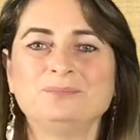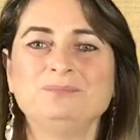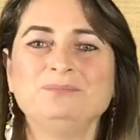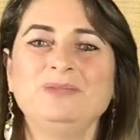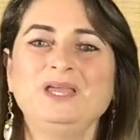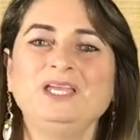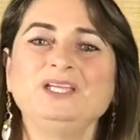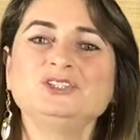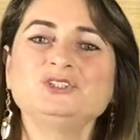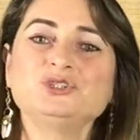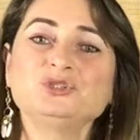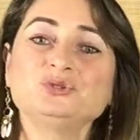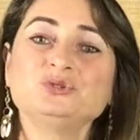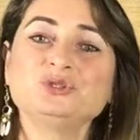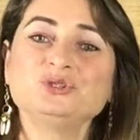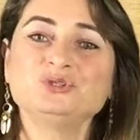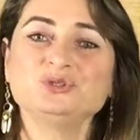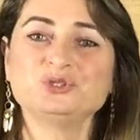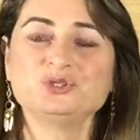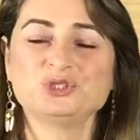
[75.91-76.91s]
Make
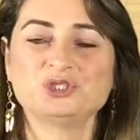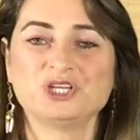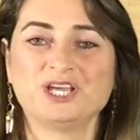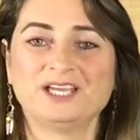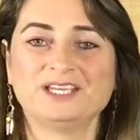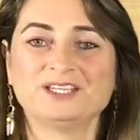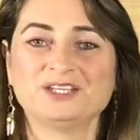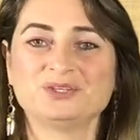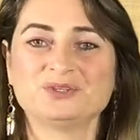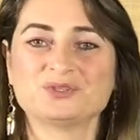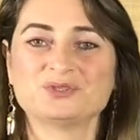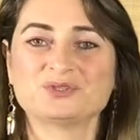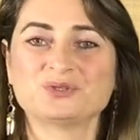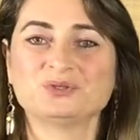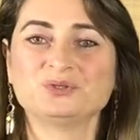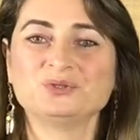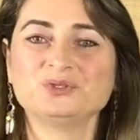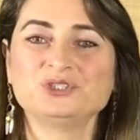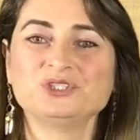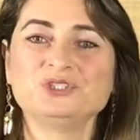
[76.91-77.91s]
sure to check your
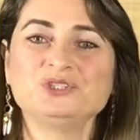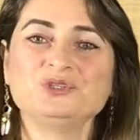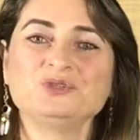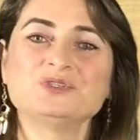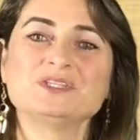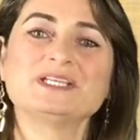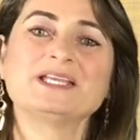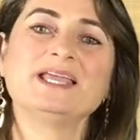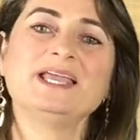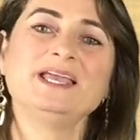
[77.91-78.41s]
solution using